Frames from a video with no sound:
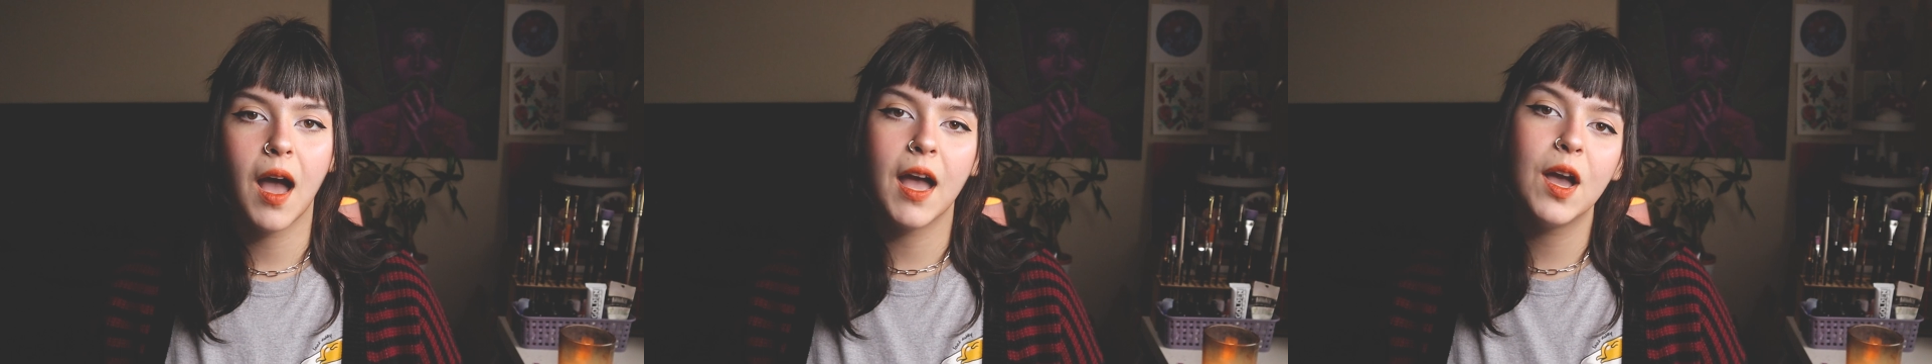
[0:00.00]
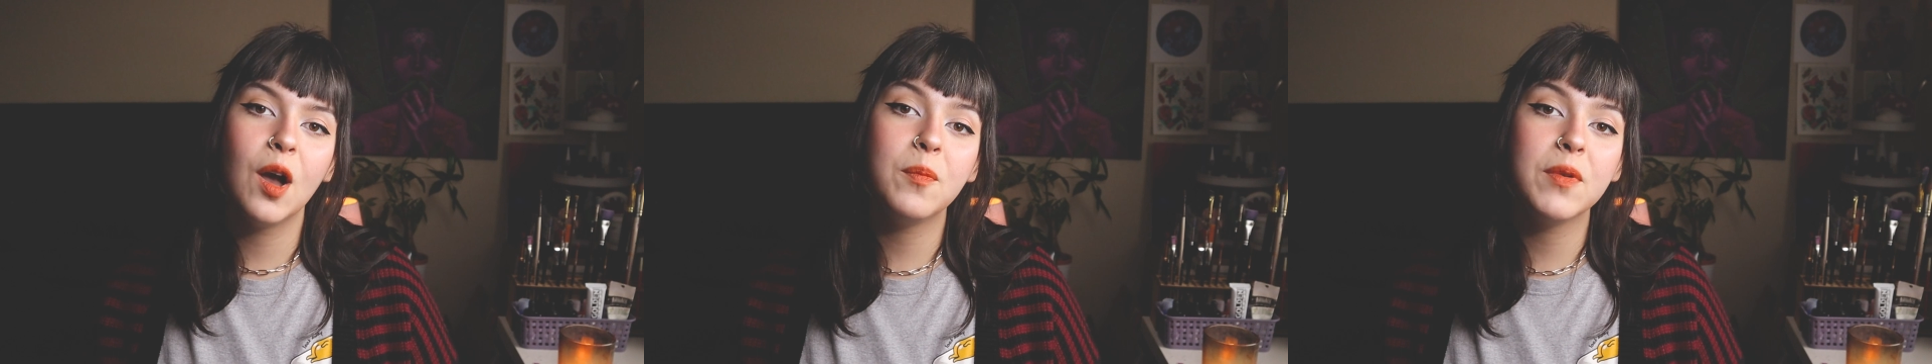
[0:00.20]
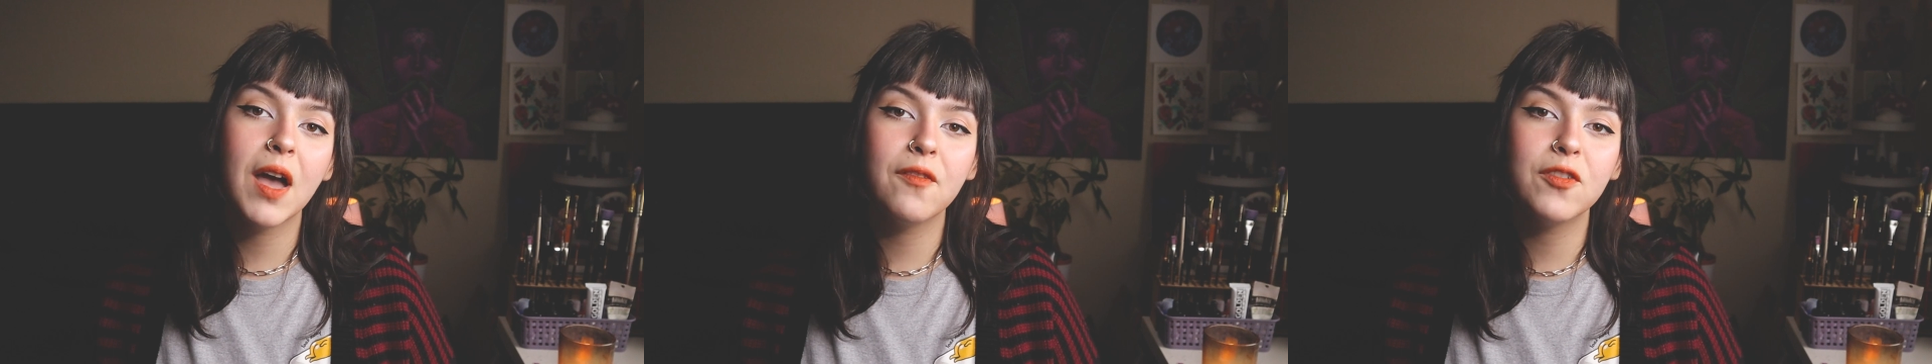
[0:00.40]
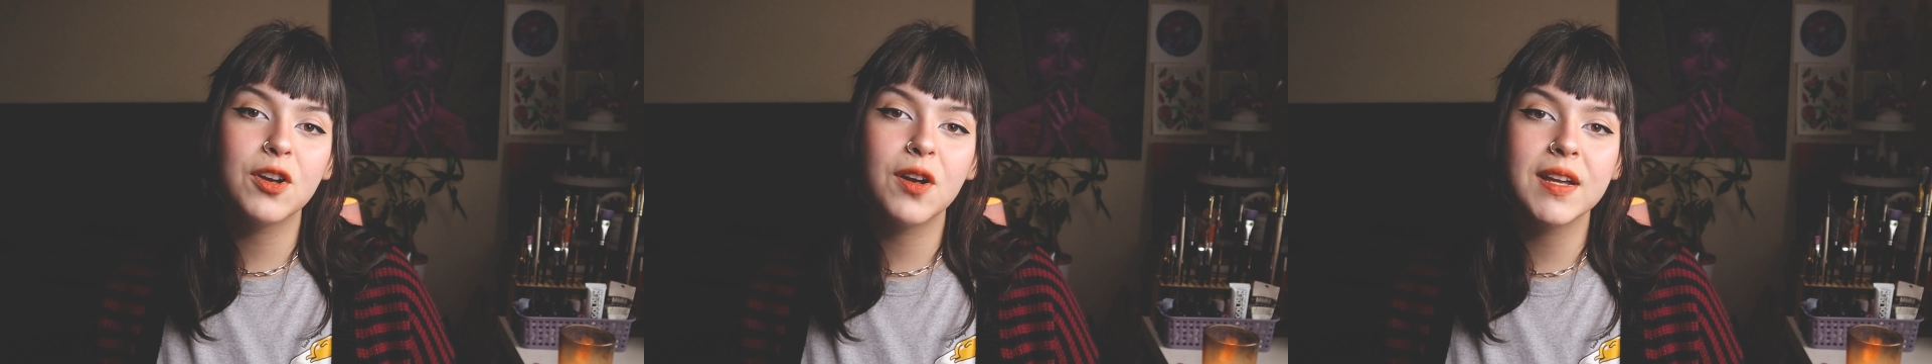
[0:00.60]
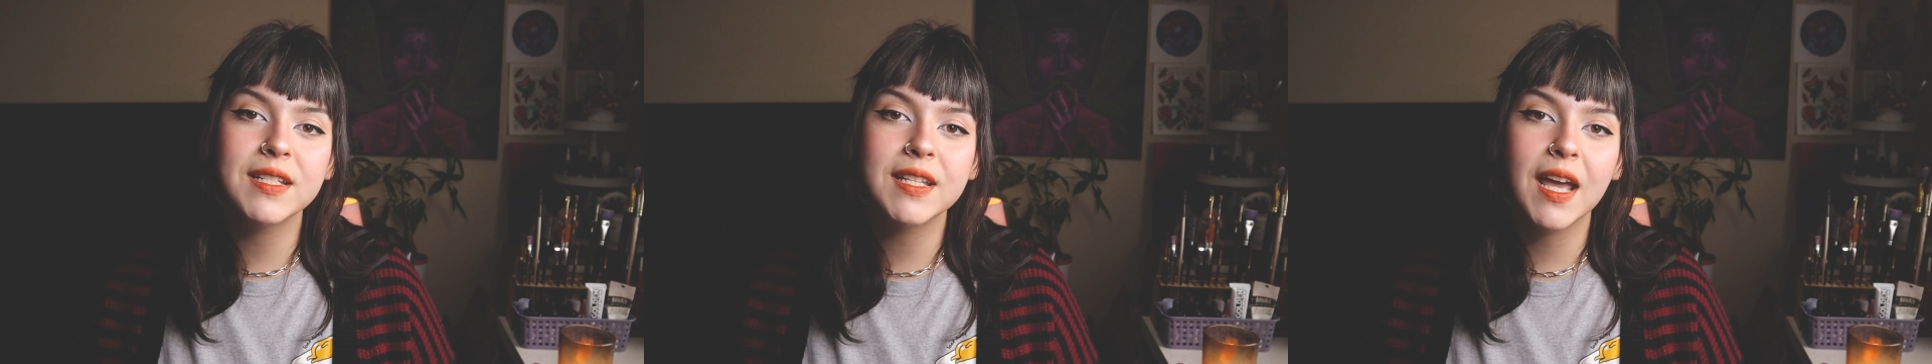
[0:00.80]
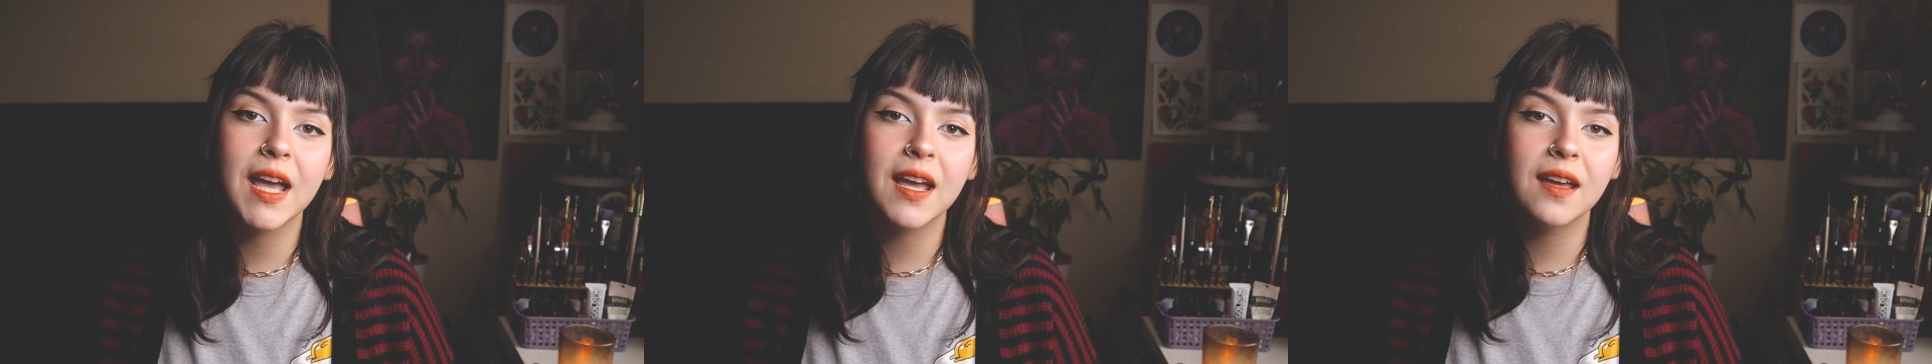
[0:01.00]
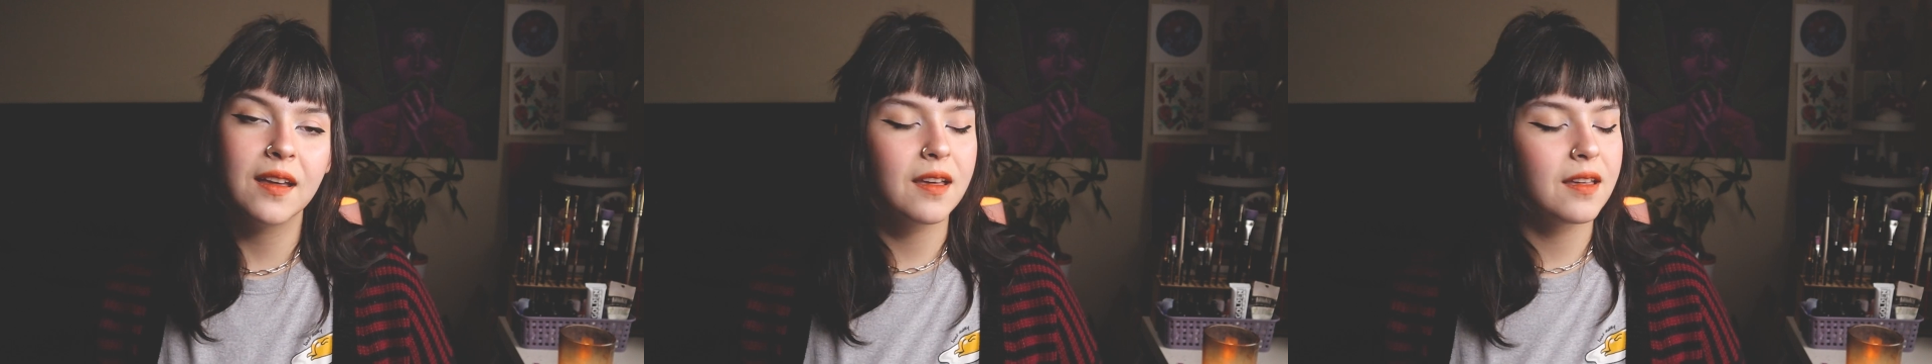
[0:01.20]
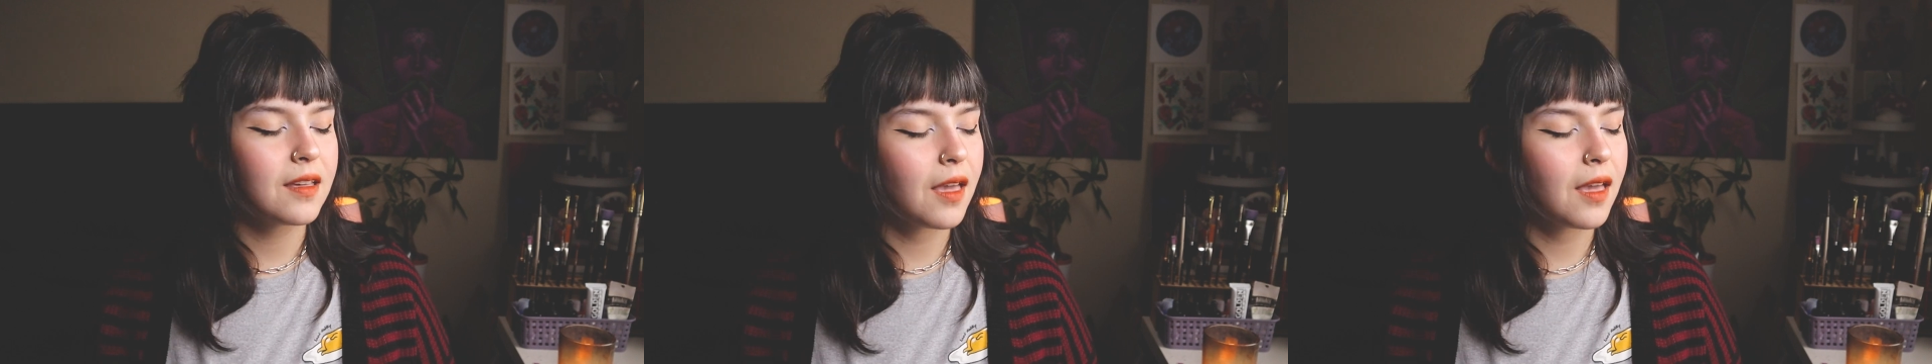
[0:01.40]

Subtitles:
I hope you have a great day.